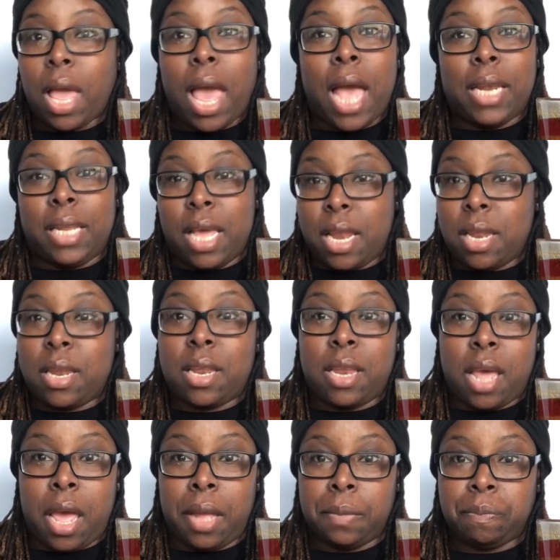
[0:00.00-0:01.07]
At the end of the
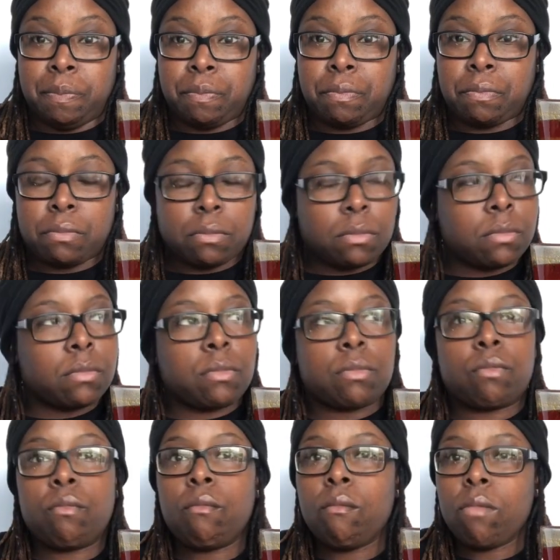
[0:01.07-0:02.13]
day,
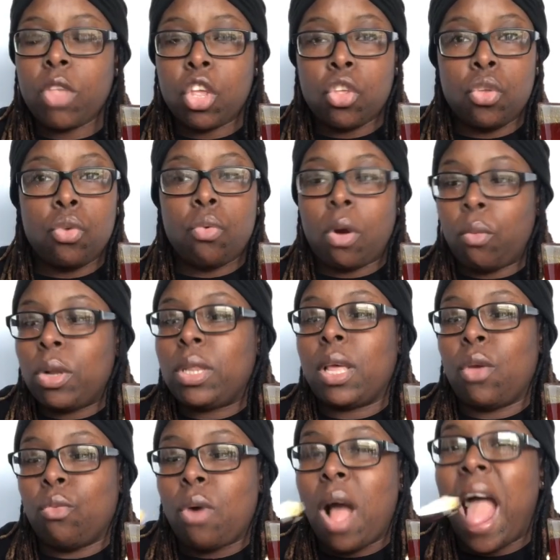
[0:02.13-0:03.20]
you are what
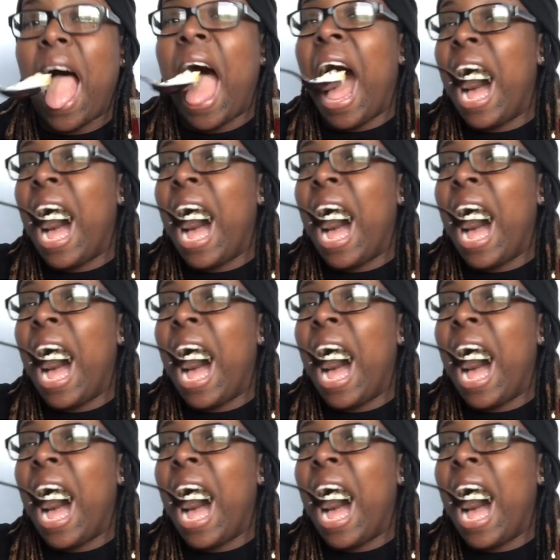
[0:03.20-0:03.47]
they want.